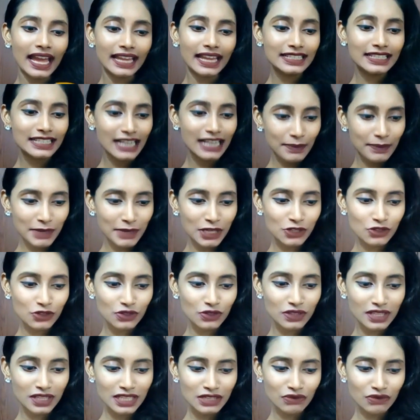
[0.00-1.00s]
And coming
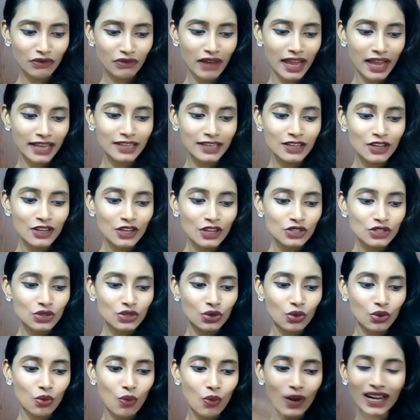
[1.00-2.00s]
to this one,
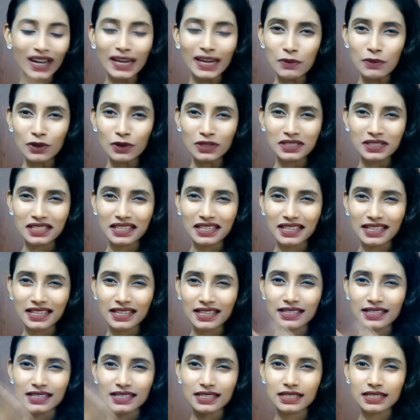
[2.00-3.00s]
so what about
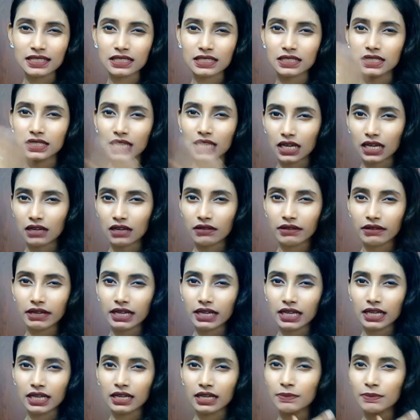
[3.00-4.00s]
this day
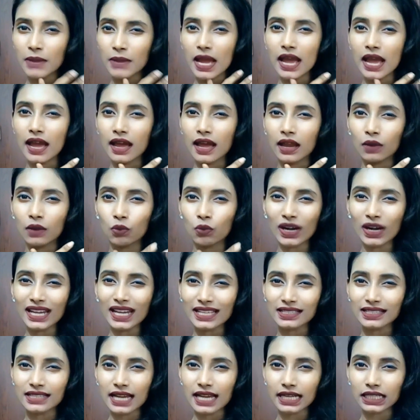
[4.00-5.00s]
cream and what
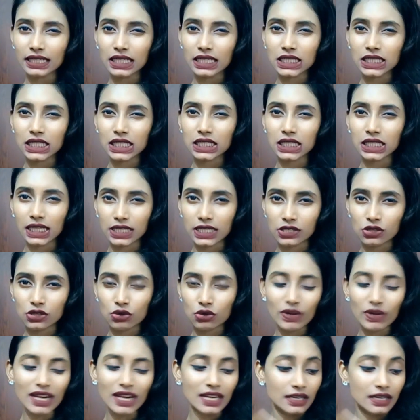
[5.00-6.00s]
exactly is the
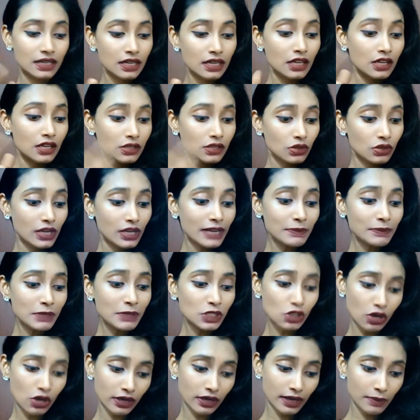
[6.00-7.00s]
sunscreen? So let
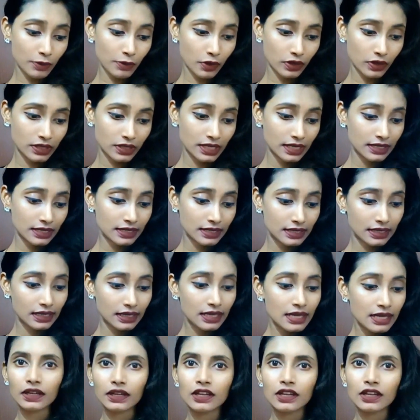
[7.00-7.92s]
me talk about this.